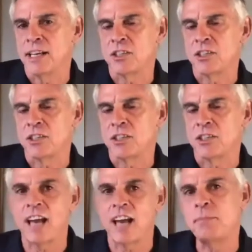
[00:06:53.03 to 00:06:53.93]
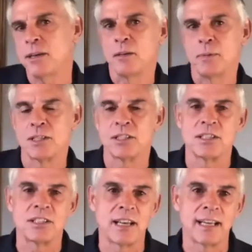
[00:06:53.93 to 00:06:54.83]
And so since I've been in the
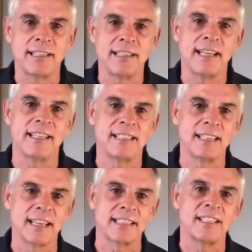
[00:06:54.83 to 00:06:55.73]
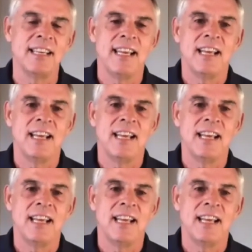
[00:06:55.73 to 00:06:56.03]
business in 1986,